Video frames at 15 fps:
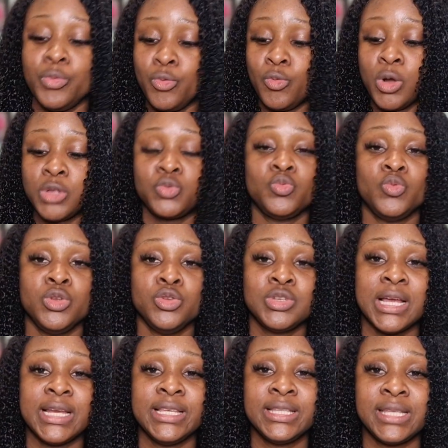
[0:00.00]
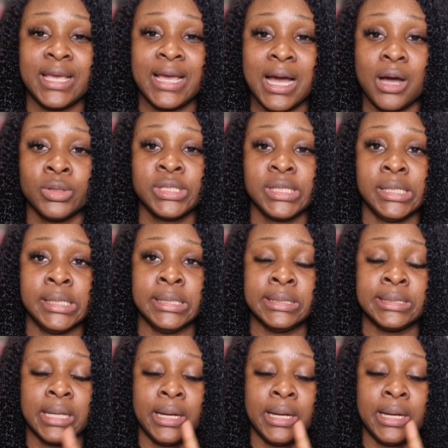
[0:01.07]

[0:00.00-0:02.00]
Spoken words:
What we usually take out is